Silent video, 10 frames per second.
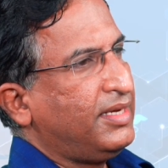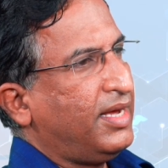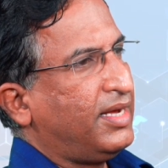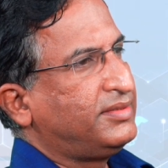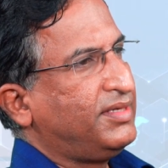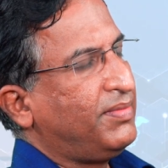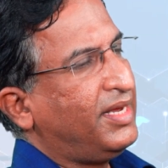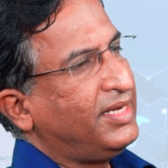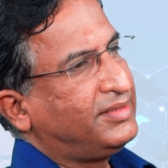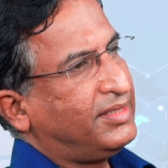and
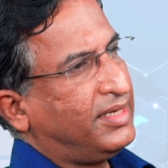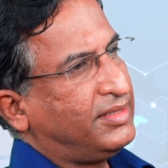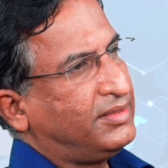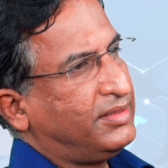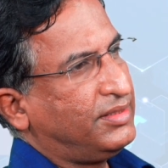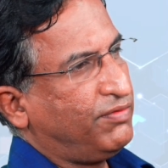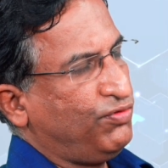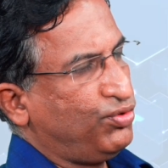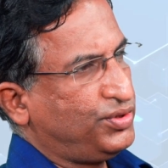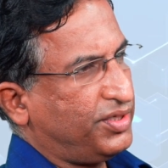similar incidents in the
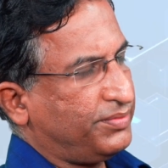future.